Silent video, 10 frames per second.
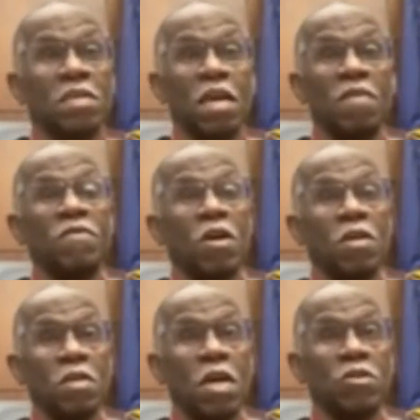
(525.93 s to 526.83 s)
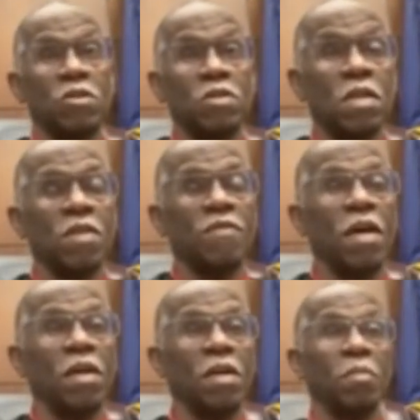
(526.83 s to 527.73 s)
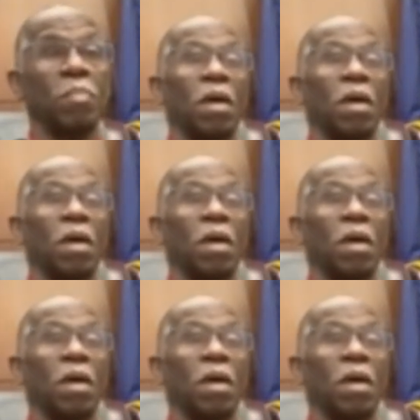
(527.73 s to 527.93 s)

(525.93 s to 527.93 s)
NSF transactions that they've had in the